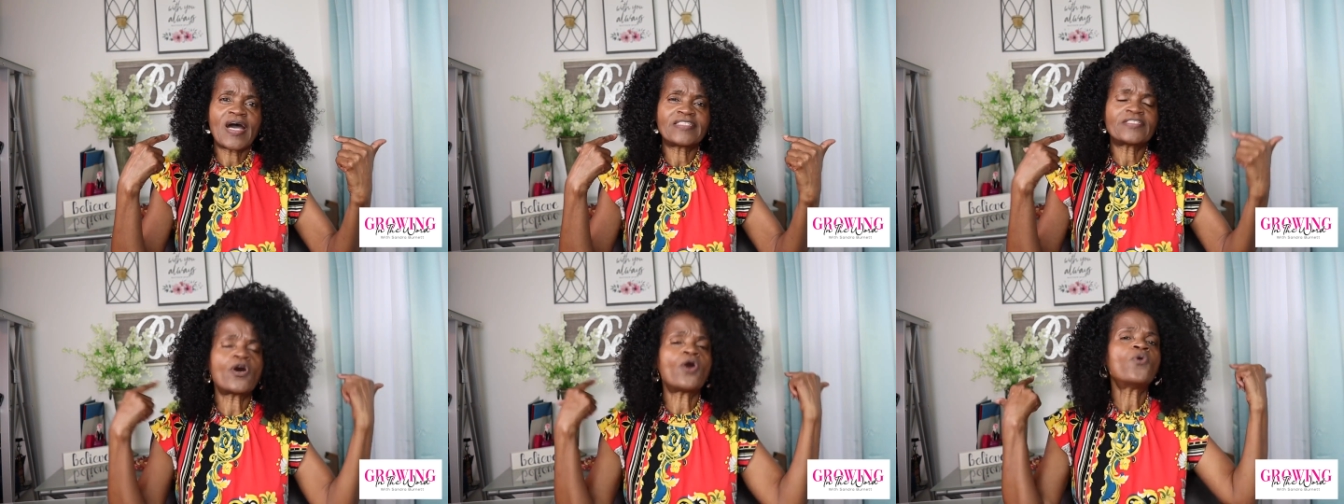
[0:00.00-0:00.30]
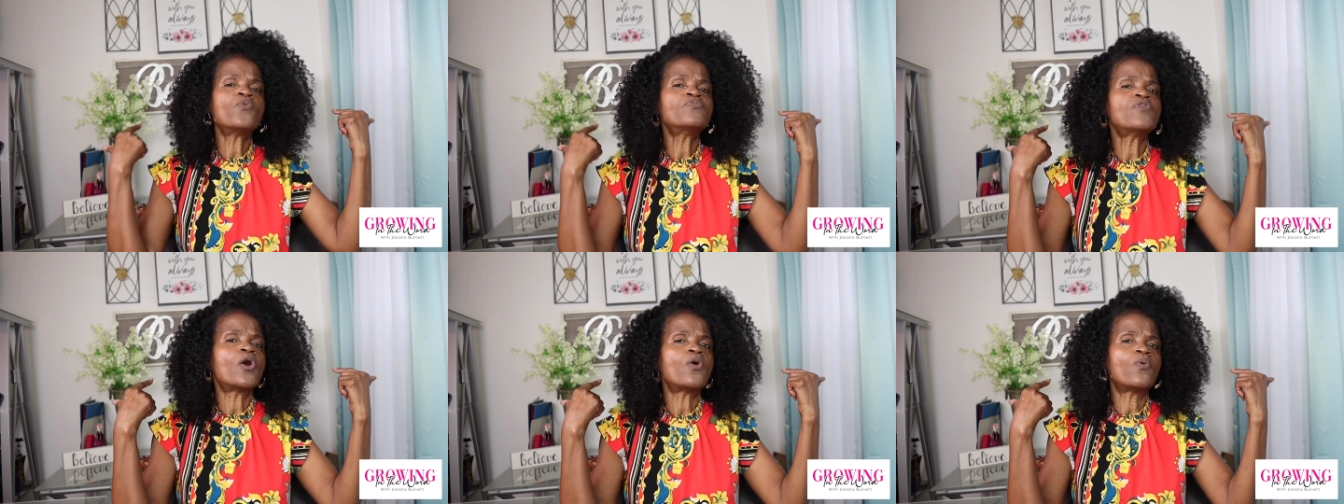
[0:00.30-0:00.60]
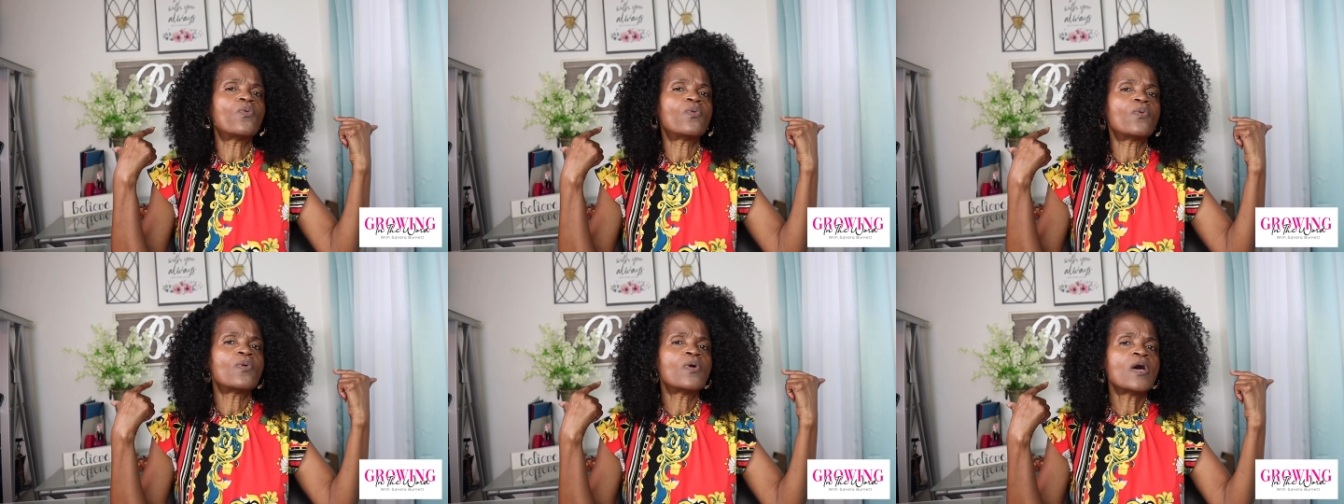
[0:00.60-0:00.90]
I said, oh
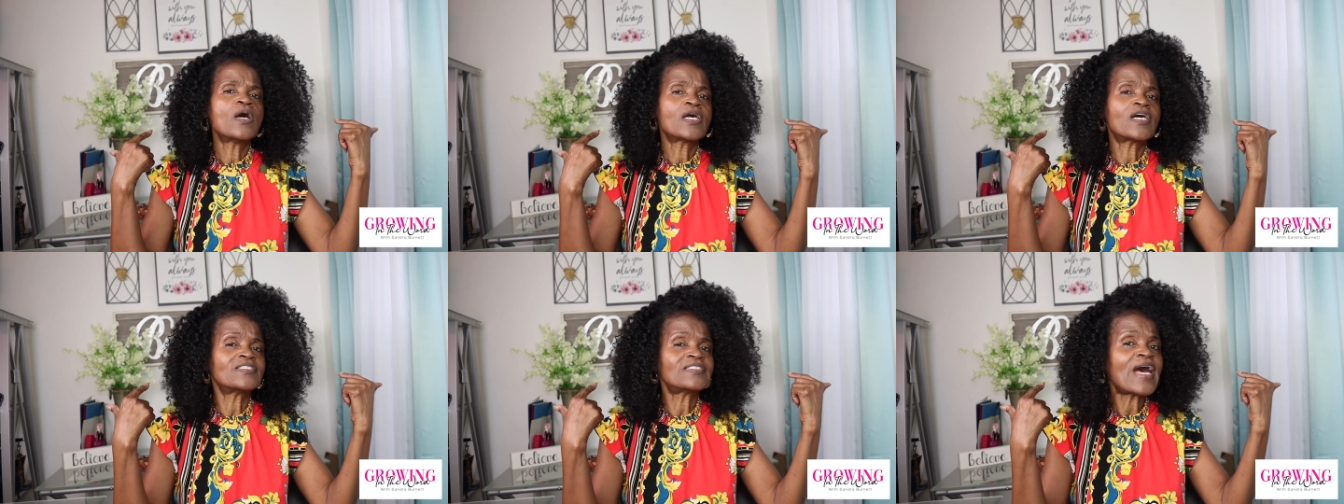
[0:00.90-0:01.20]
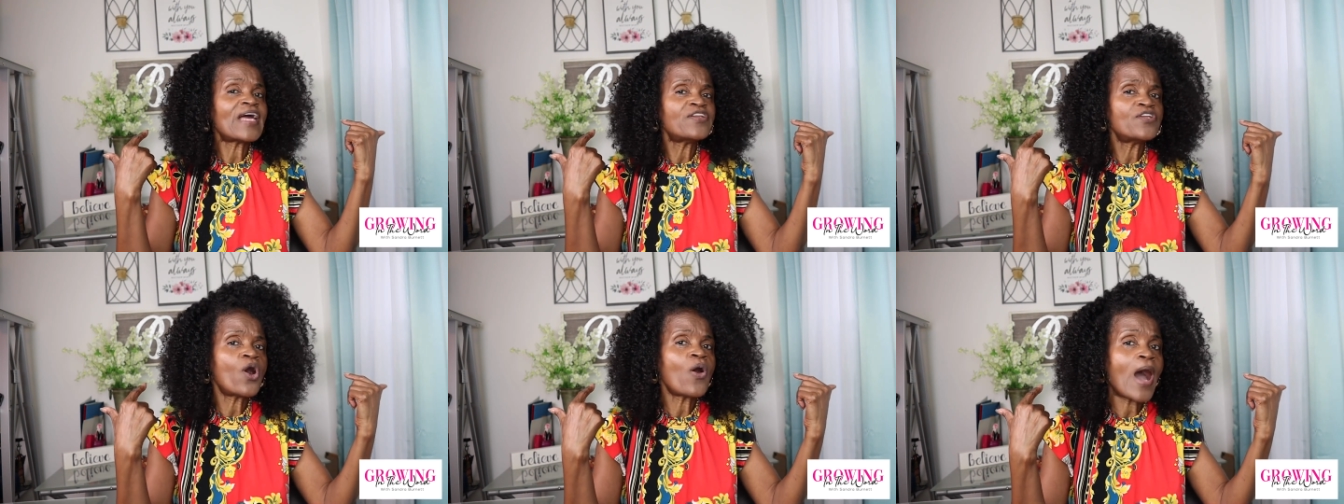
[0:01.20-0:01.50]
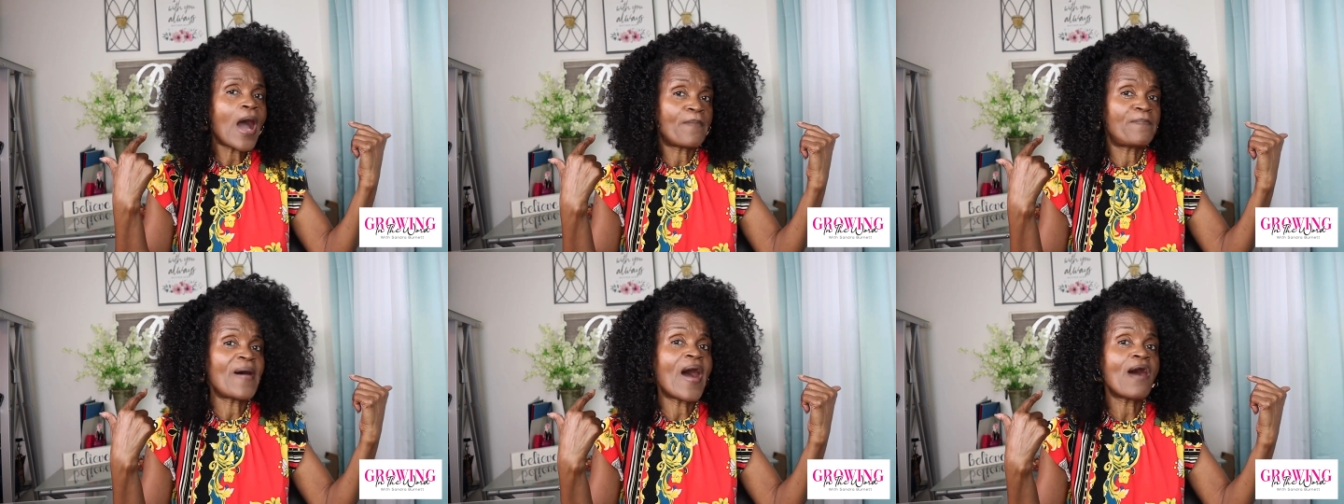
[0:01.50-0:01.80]
no, because I know
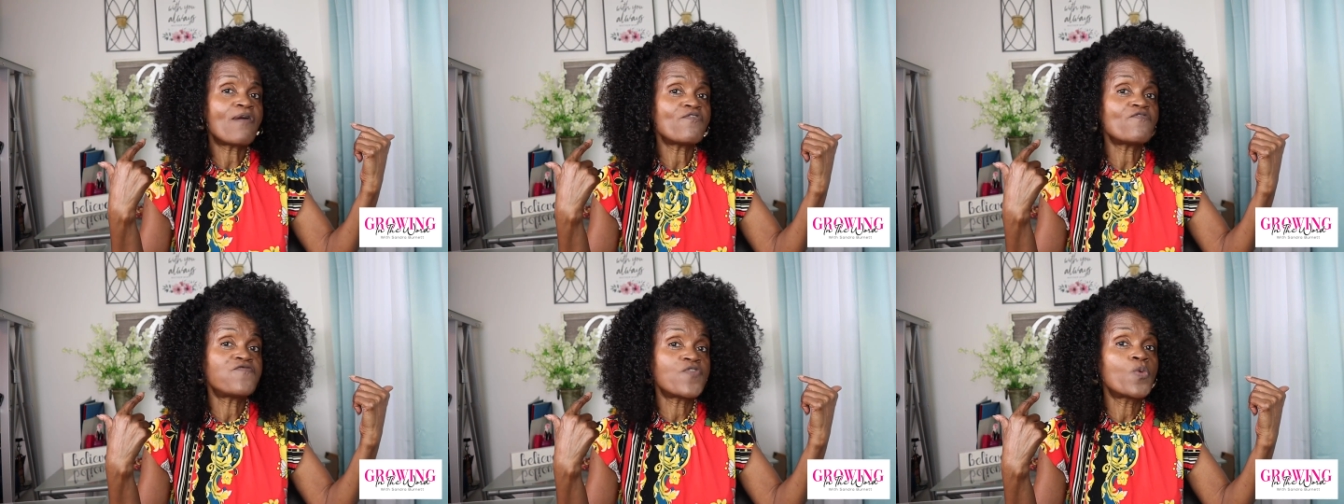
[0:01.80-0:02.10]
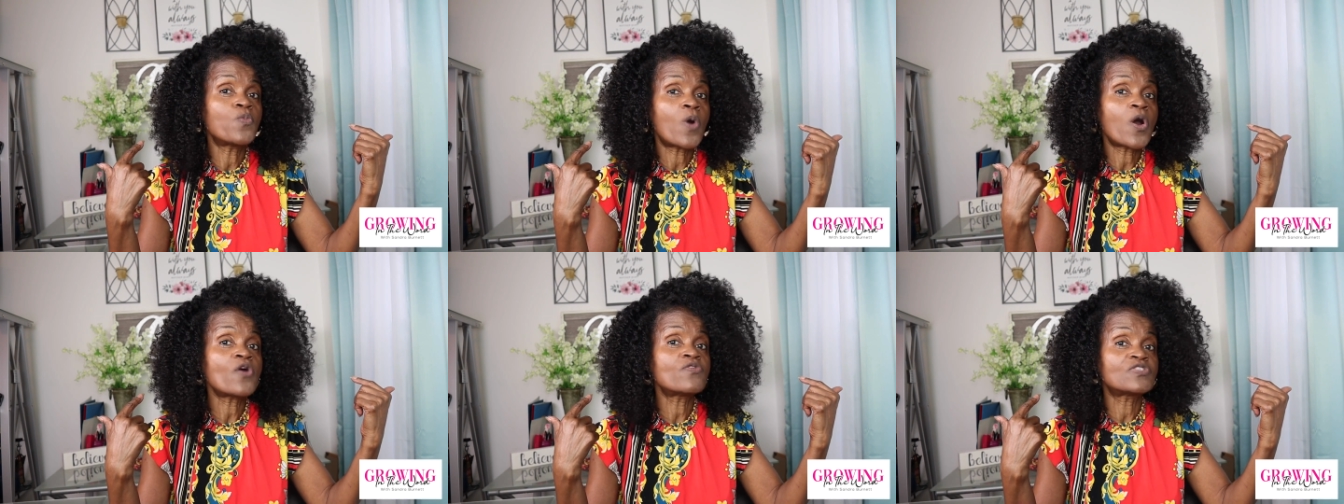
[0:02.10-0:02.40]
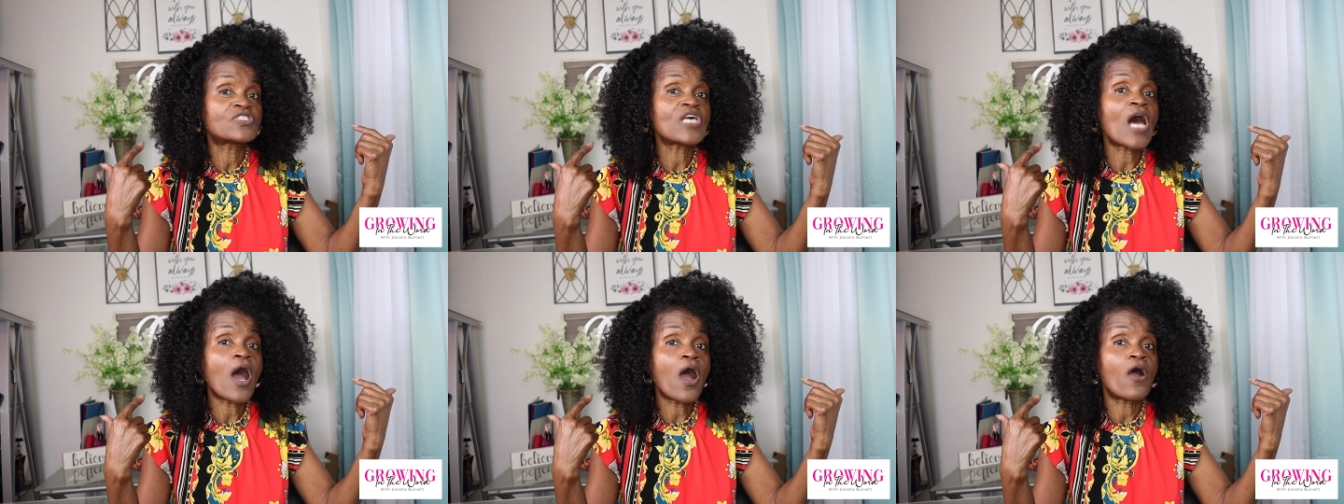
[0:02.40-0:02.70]
how powerful
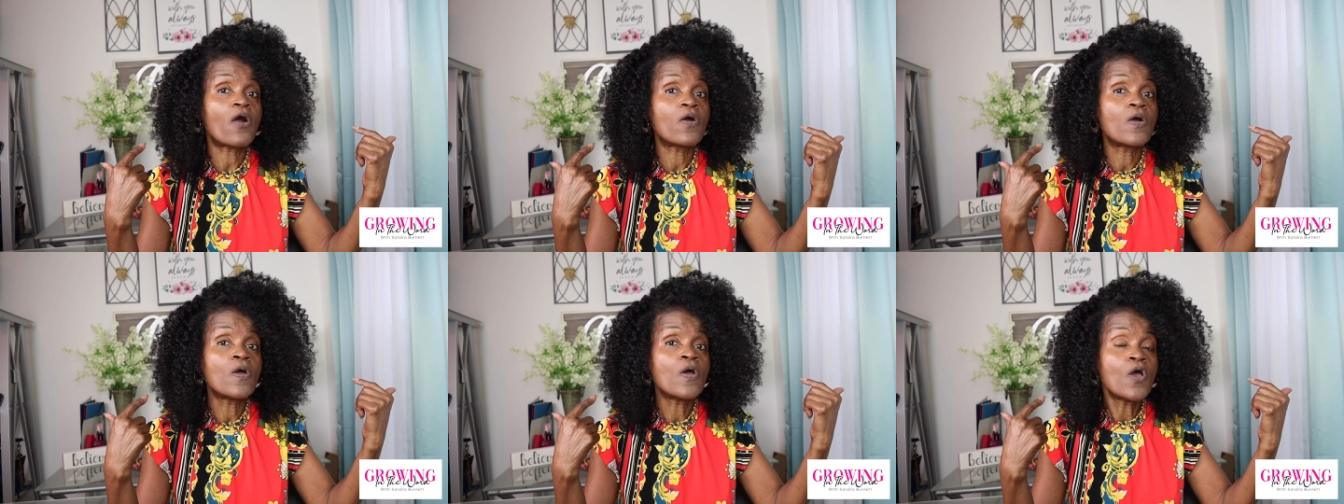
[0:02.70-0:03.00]
words are.